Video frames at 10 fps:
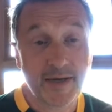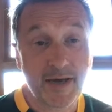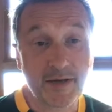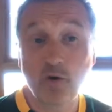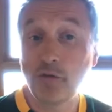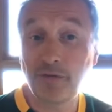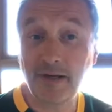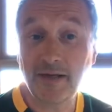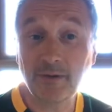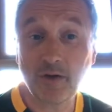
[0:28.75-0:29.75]
and
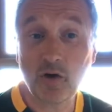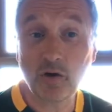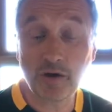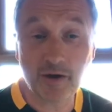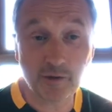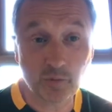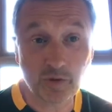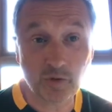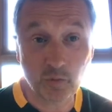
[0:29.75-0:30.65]
hopefully, all your hard work